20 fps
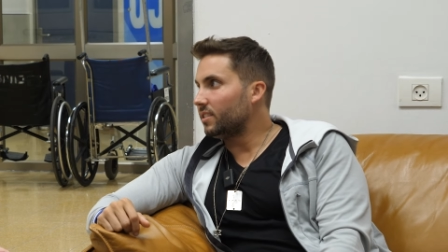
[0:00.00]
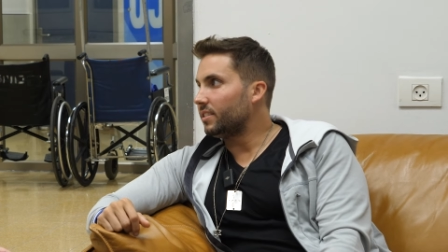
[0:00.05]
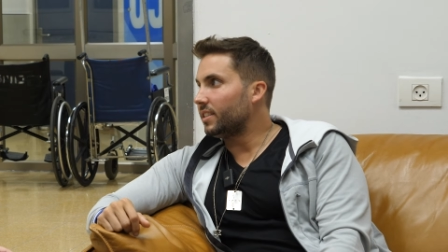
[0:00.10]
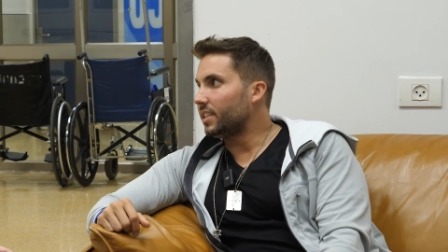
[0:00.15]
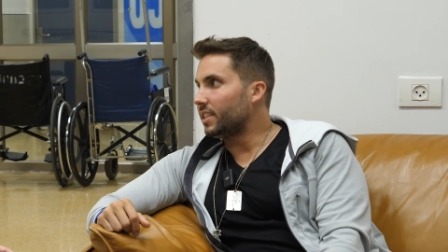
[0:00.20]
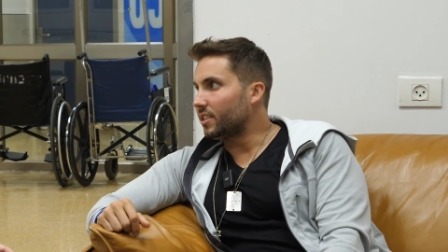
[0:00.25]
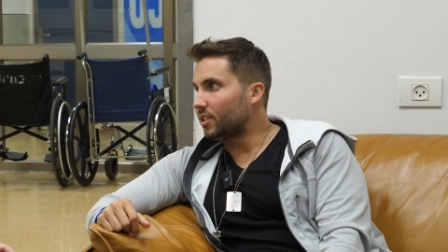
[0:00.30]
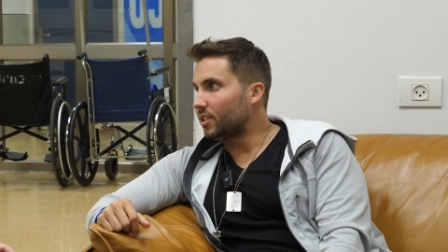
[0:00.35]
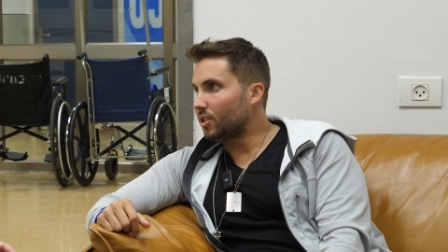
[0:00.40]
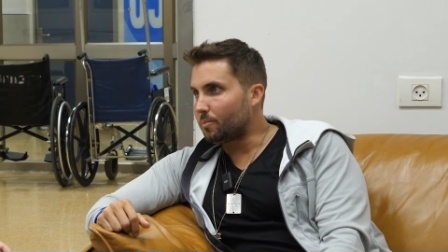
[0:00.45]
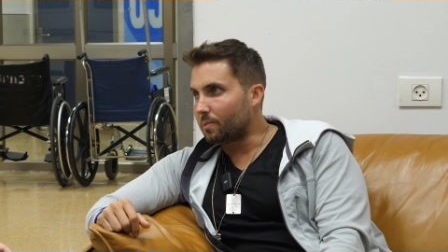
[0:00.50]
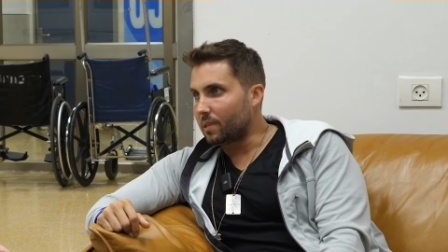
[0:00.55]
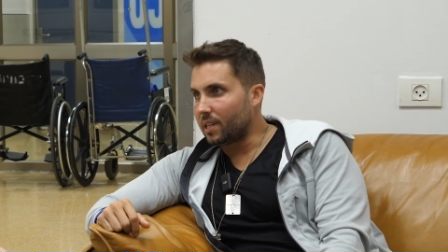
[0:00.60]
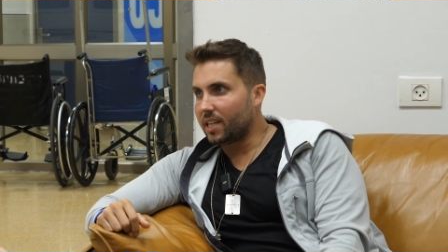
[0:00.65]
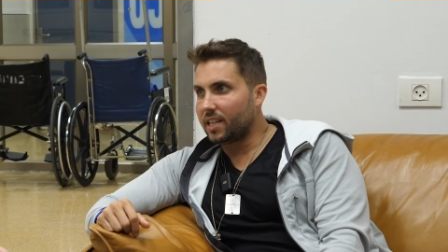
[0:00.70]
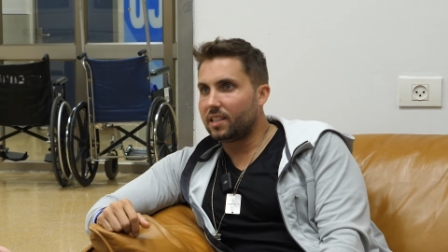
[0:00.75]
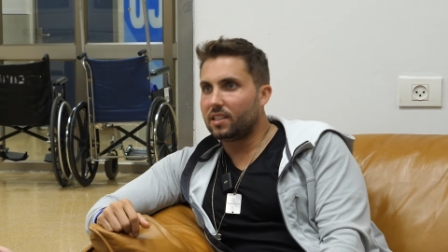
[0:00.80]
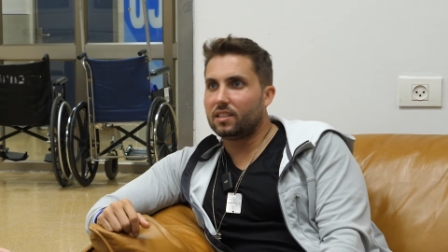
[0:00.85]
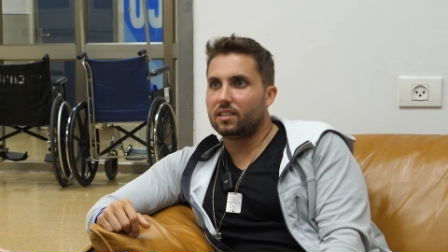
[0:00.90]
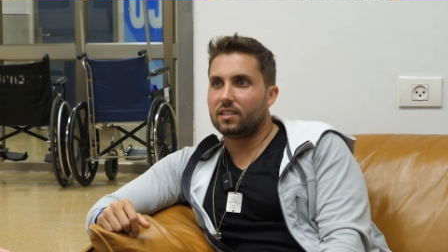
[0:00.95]
that has
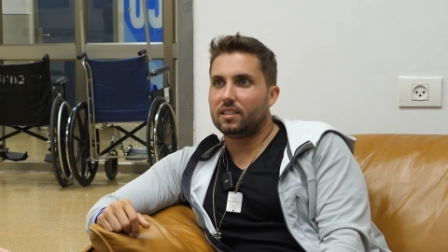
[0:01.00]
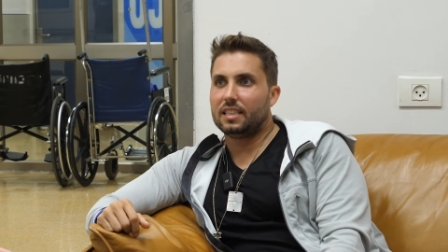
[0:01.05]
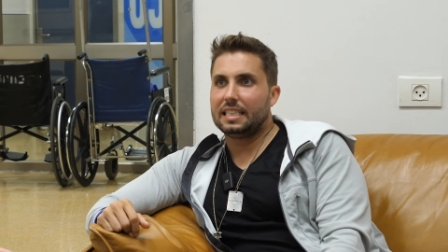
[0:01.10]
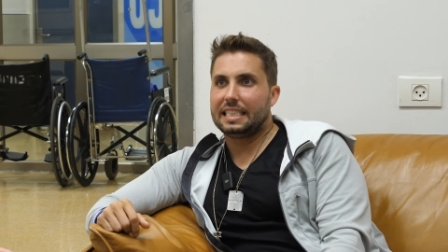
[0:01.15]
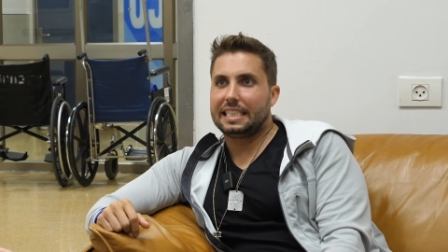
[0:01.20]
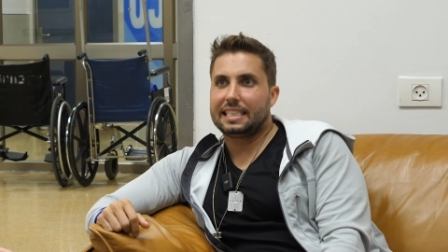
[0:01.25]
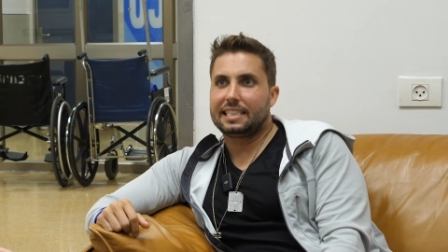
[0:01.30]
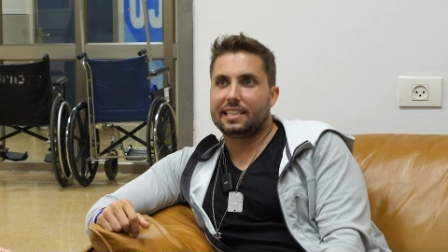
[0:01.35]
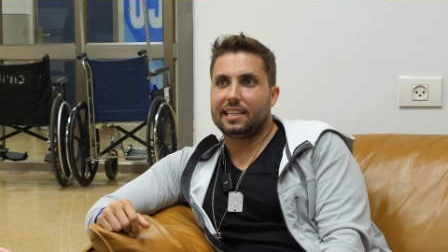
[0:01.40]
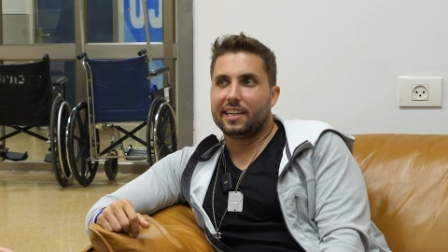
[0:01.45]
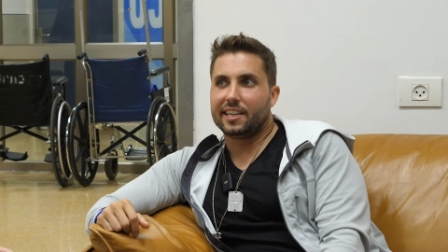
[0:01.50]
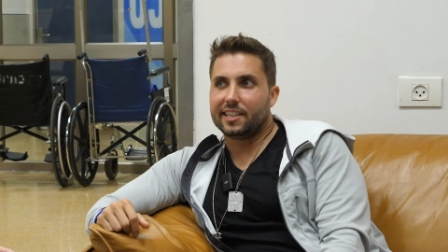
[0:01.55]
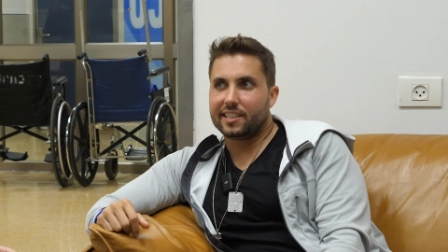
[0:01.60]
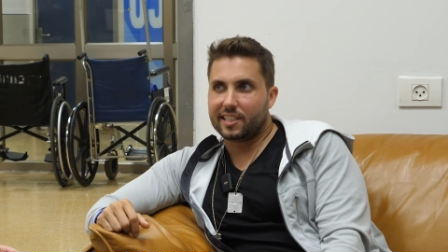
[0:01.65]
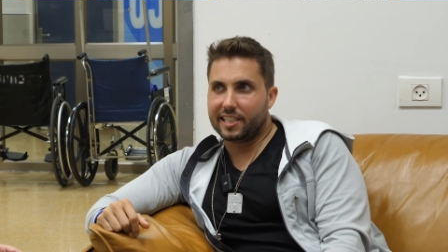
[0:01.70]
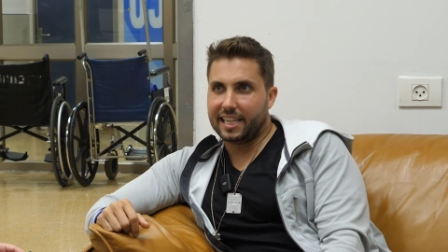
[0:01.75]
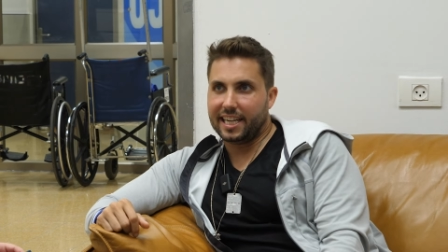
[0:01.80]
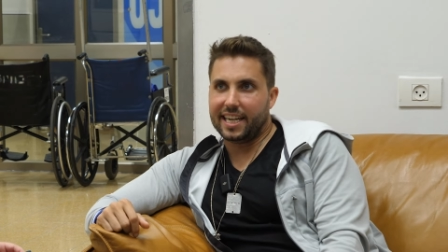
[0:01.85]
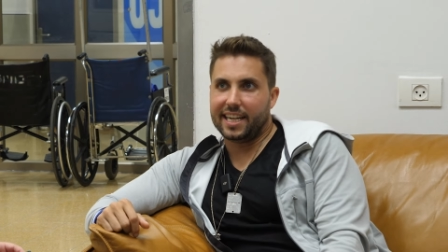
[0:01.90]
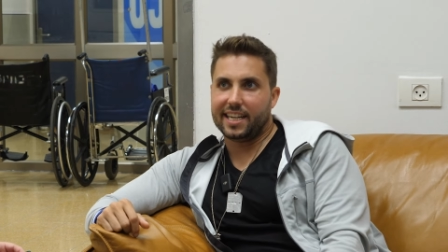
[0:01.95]
spread its
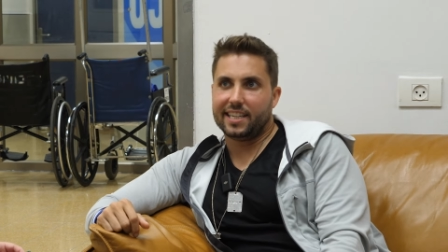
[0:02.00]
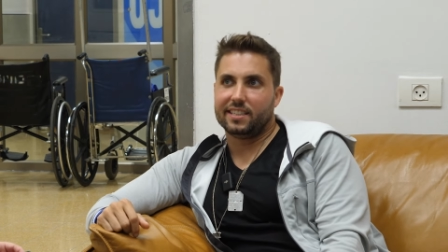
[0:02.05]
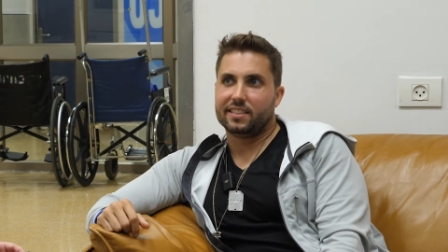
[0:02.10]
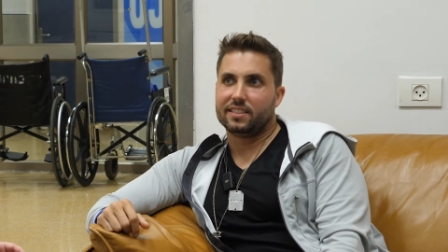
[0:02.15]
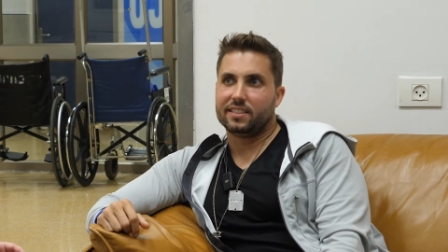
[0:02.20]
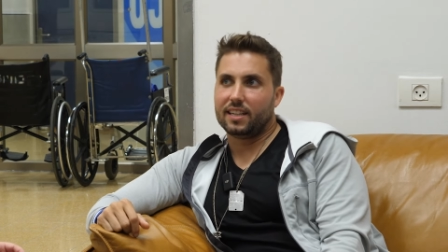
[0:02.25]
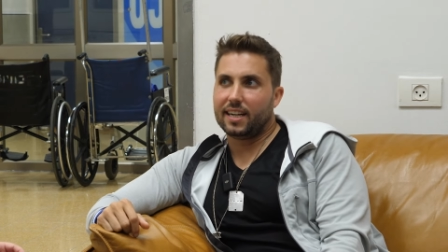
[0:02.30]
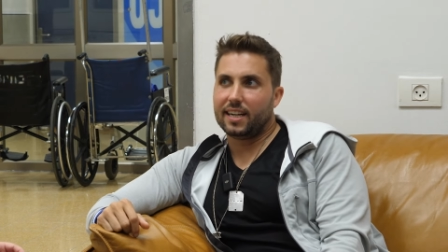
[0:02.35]
ugly head in the